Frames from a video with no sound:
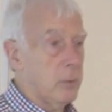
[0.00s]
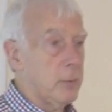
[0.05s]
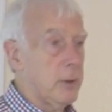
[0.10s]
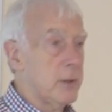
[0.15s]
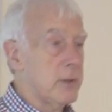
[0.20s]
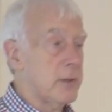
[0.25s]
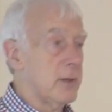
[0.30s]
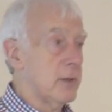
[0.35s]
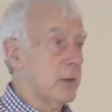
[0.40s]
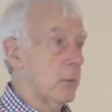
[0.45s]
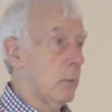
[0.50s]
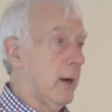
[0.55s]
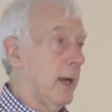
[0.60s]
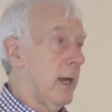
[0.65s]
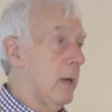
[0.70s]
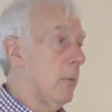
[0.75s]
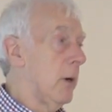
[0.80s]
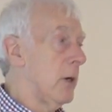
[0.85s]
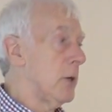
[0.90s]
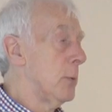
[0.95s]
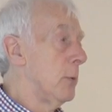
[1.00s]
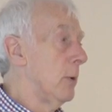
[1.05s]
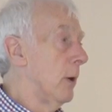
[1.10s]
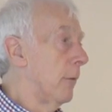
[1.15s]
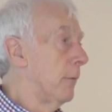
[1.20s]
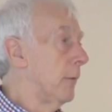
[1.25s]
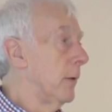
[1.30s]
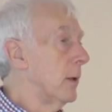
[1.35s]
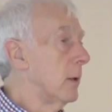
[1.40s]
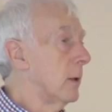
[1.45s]
but it's a way in which we
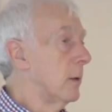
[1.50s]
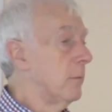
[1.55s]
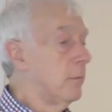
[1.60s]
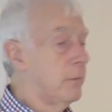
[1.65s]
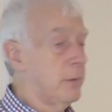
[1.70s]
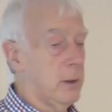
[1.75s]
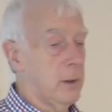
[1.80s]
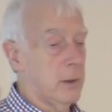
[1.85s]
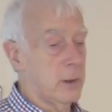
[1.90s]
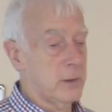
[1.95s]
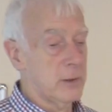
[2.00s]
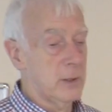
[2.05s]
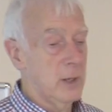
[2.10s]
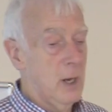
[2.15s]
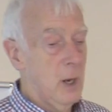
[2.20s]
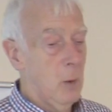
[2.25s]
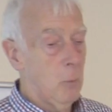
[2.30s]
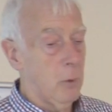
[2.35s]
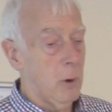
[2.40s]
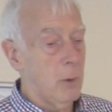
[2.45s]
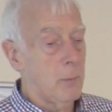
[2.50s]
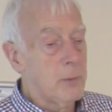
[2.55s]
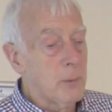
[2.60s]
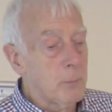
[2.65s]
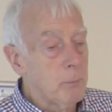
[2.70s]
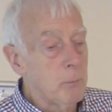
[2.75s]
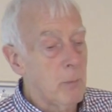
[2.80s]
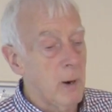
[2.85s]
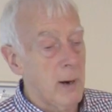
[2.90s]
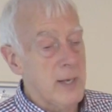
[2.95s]
often convert what
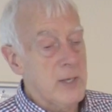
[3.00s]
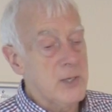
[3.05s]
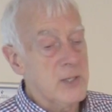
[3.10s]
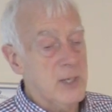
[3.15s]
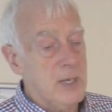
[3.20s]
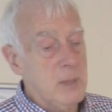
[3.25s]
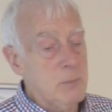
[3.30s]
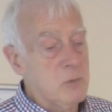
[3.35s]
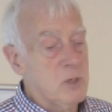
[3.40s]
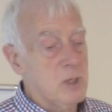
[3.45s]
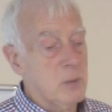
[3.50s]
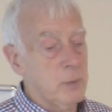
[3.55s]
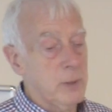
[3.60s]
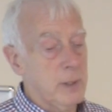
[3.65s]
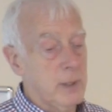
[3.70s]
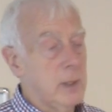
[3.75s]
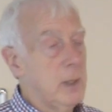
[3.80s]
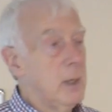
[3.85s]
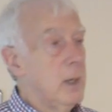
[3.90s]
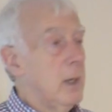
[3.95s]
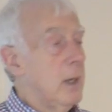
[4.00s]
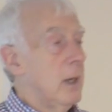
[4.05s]
might seem to be